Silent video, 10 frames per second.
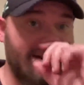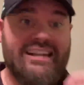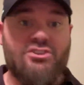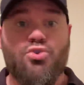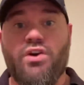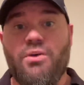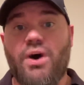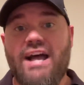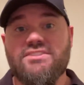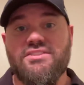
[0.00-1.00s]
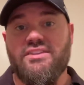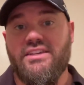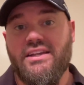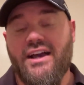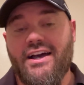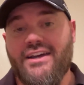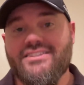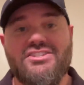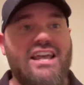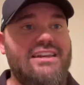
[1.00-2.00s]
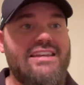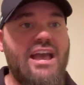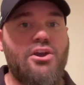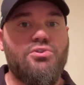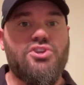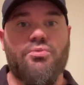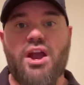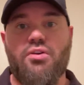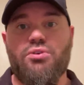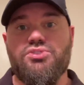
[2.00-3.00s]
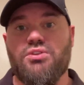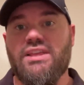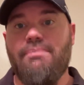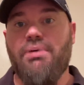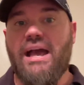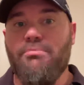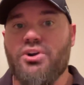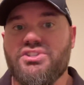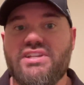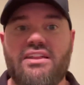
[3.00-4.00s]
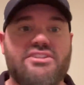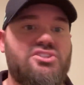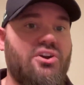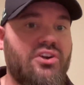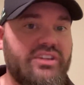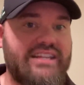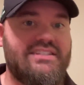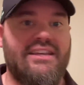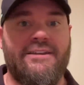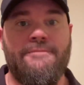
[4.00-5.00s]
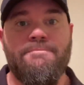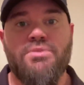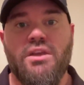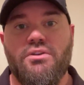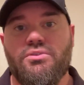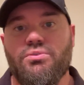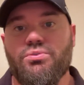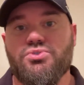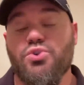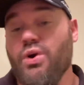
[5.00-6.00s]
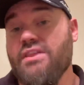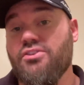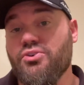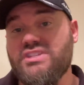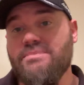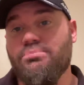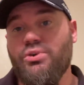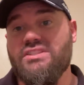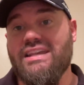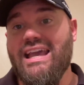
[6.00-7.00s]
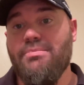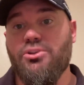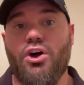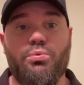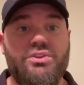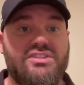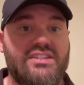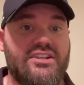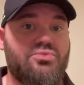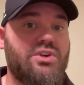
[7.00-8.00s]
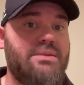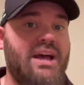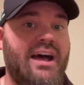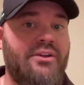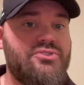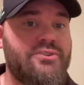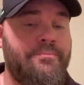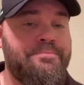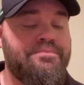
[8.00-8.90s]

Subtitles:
Now, scoring-wise, the San Diego Toreros are led by Marcellus Erlington, who's scoring 13 points a game along with 6 rebounds.